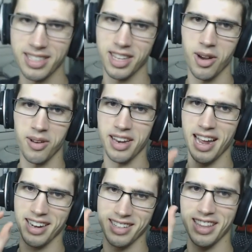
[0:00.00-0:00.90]
but that's
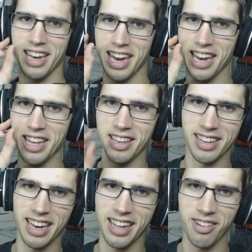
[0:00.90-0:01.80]
going down to the
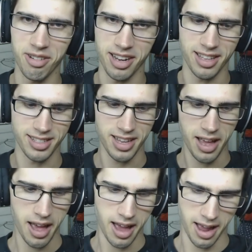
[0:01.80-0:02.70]
nitty-gritties.